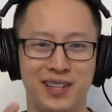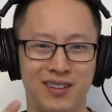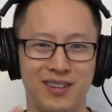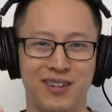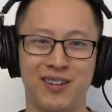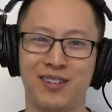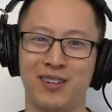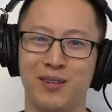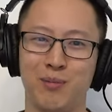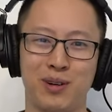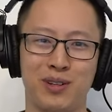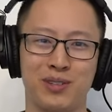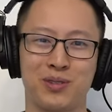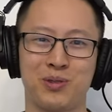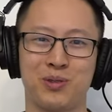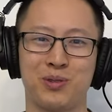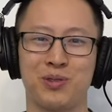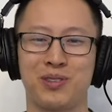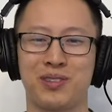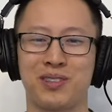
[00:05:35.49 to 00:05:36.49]
all your
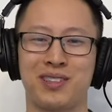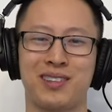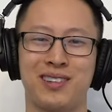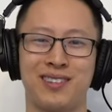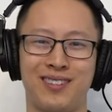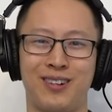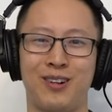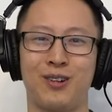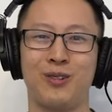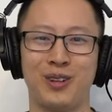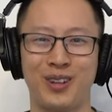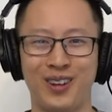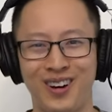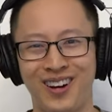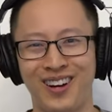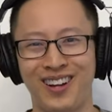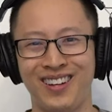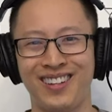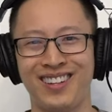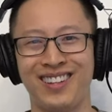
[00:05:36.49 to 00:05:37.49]
muscles early on,